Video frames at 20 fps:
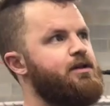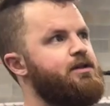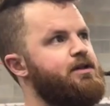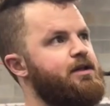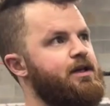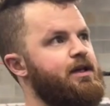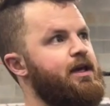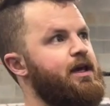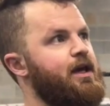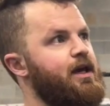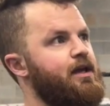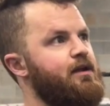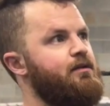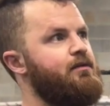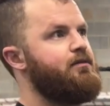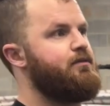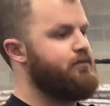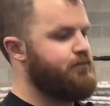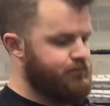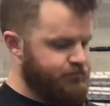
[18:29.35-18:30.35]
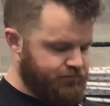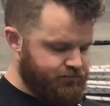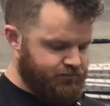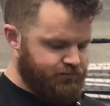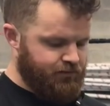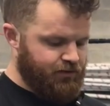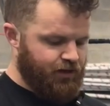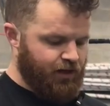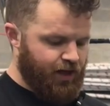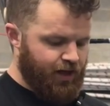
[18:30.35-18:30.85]
to get
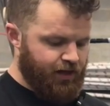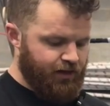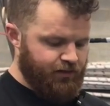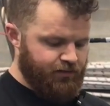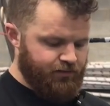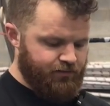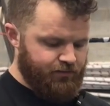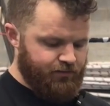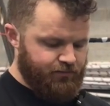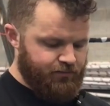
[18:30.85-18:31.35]
like